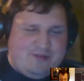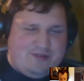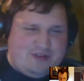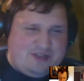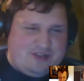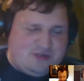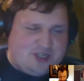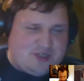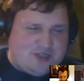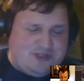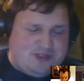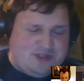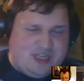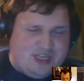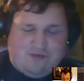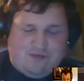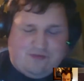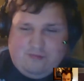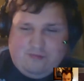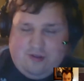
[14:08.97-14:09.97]
Stretch Mo
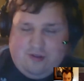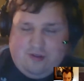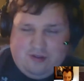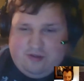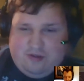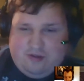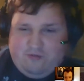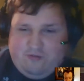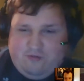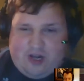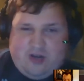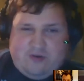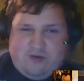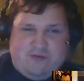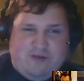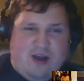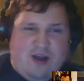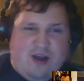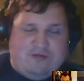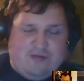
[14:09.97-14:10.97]
says walk
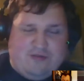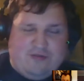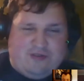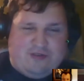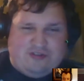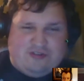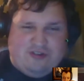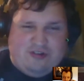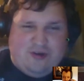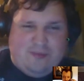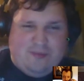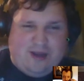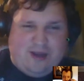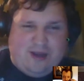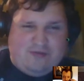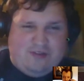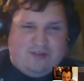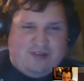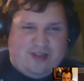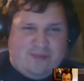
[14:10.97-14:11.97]
around with the circle pad
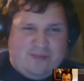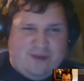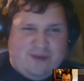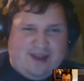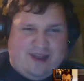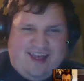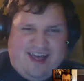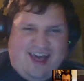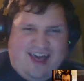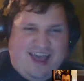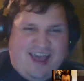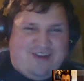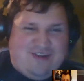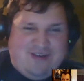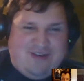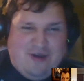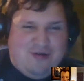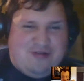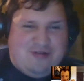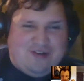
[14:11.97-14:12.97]
of the D-pad. I
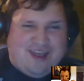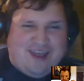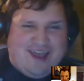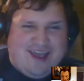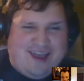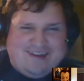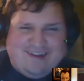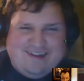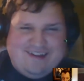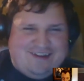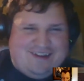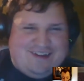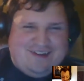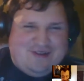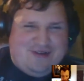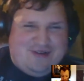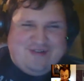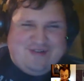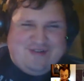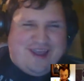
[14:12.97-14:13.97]
know that. You
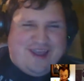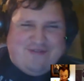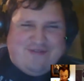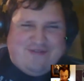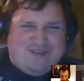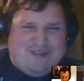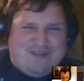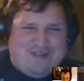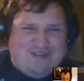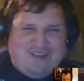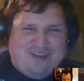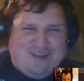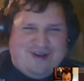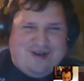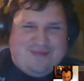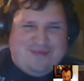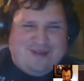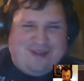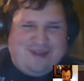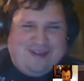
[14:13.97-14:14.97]
don't have to
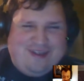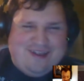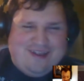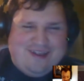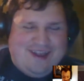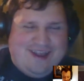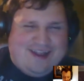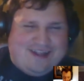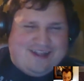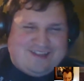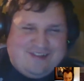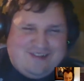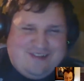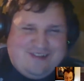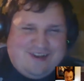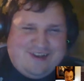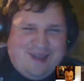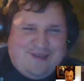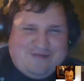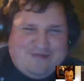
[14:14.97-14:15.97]
tell me. It's on the
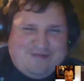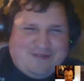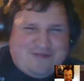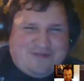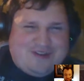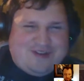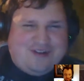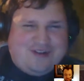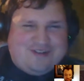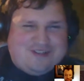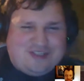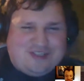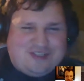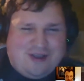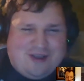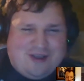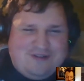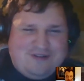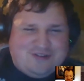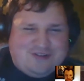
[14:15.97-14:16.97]
left of the
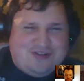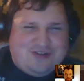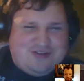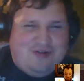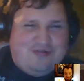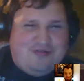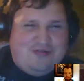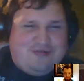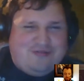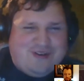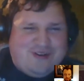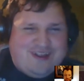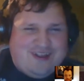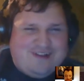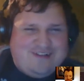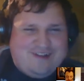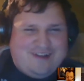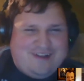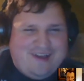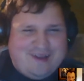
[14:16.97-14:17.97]
console. I use it all the
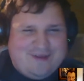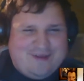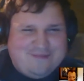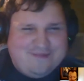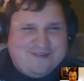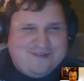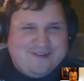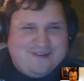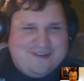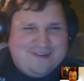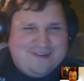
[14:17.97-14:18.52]
freaking time.